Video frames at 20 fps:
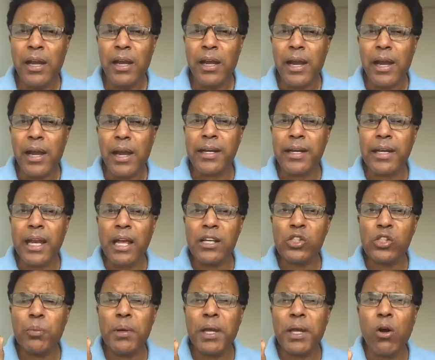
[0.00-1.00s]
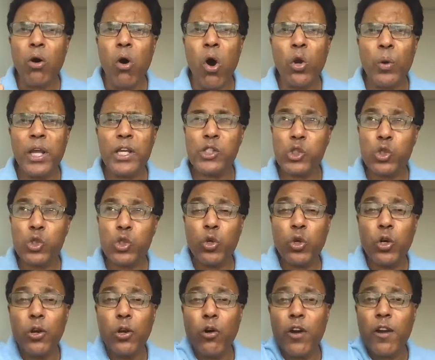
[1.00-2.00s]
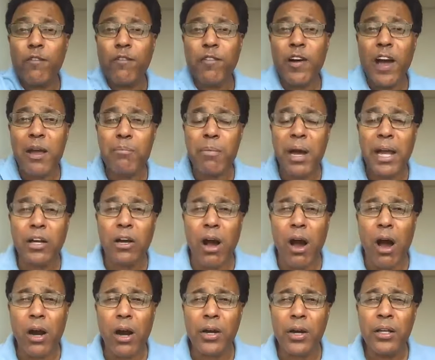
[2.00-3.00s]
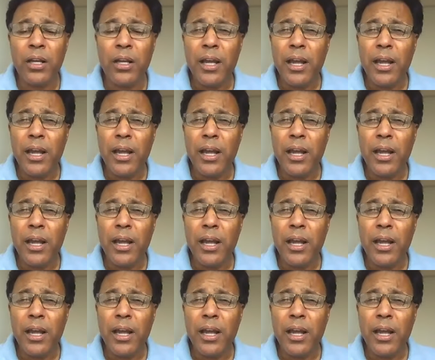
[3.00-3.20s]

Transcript: it has to be always to glorify my God